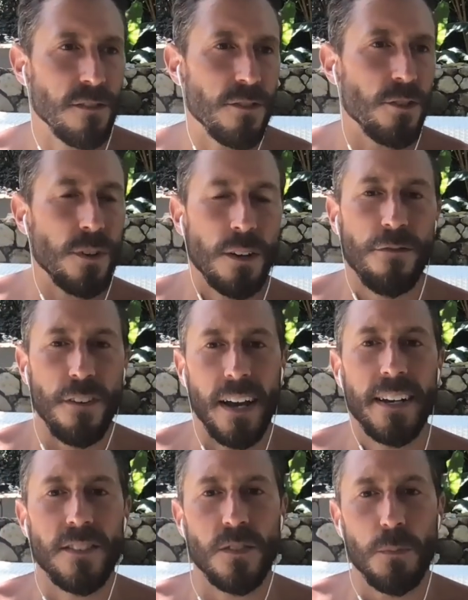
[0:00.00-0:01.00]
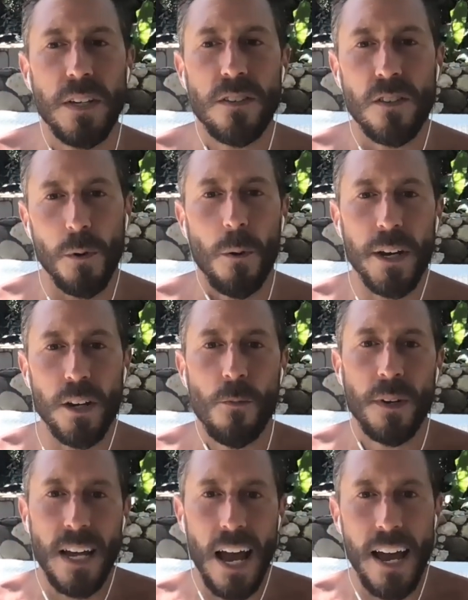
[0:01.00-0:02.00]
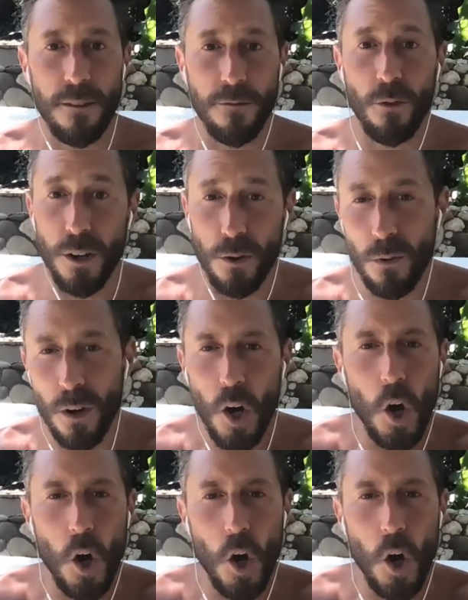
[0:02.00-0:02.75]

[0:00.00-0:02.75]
If you can find a species-appropriate human diet for you,